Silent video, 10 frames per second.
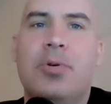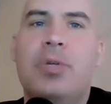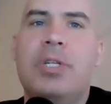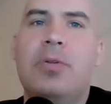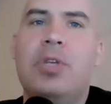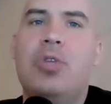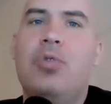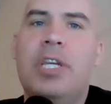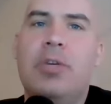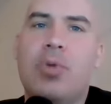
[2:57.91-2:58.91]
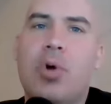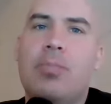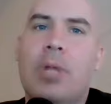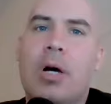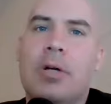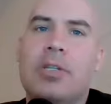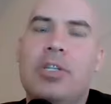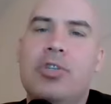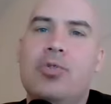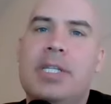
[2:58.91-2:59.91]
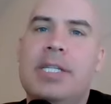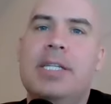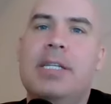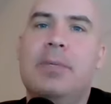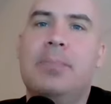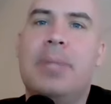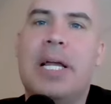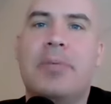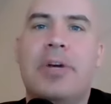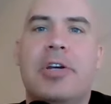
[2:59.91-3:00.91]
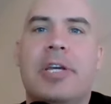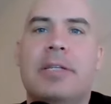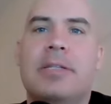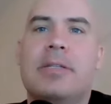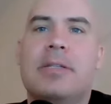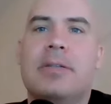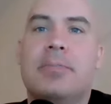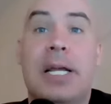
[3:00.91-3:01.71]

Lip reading: but what unique roadblocks do you see Black Americans,